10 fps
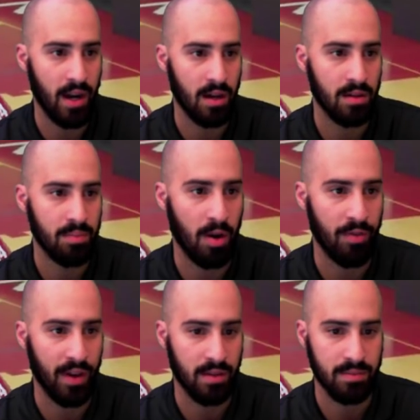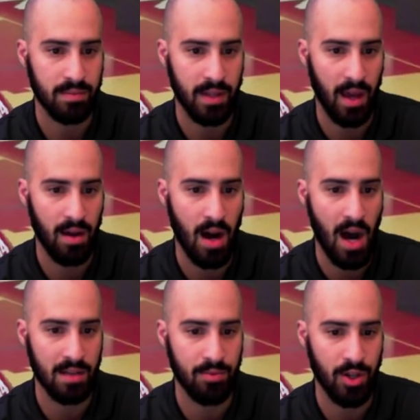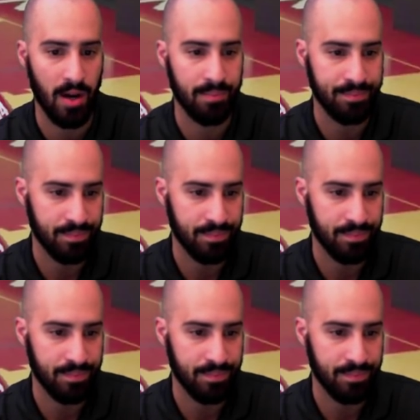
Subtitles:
here. Perfect. Okay. Awesome job.